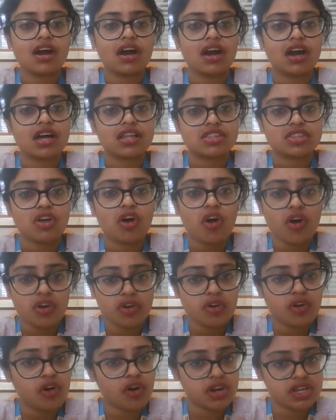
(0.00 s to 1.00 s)
a thorough
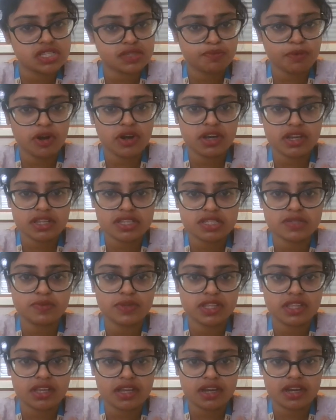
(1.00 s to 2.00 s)
correspondence with
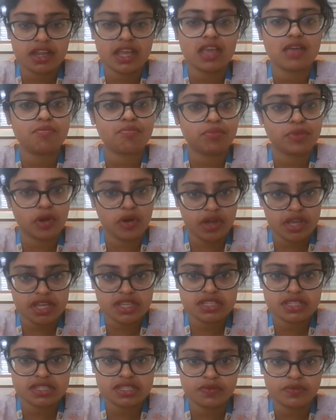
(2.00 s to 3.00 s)
their
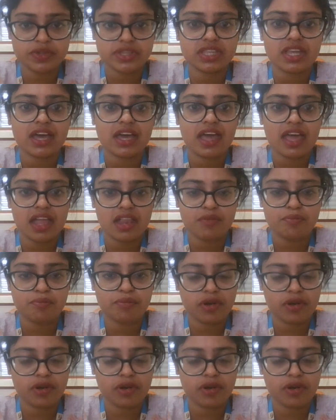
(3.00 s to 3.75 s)
employees with the help